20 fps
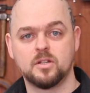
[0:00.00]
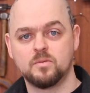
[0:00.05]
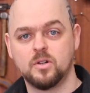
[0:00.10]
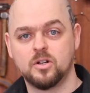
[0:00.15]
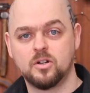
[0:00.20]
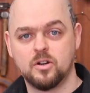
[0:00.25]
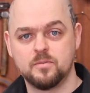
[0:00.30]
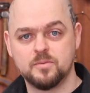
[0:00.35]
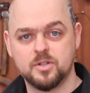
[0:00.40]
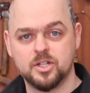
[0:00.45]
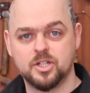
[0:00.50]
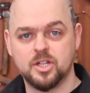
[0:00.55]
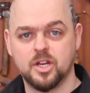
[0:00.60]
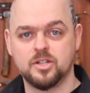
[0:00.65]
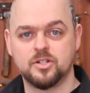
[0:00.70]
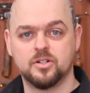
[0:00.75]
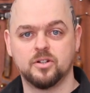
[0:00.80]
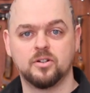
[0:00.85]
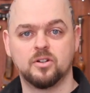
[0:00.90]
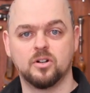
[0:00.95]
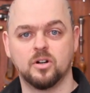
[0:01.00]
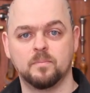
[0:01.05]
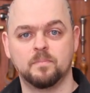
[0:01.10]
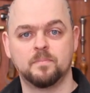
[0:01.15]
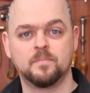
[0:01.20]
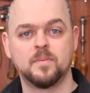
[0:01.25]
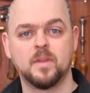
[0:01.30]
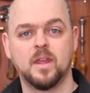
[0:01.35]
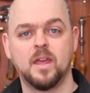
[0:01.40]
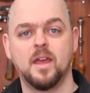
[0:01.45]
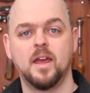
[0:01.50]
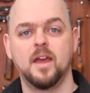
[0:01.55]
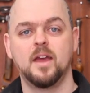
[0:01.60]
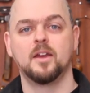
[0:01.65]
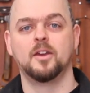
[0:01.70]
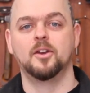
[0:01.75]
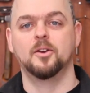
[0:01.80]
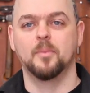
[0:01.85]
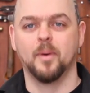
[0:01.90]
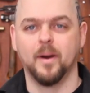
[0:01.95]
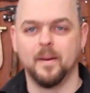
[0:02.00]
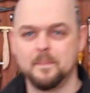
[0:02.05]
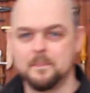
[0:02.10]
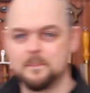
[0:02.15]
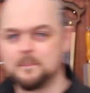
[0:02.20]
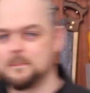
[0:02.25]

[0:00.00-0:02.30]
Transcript: as well, crimson guitars dot com. Goodbye.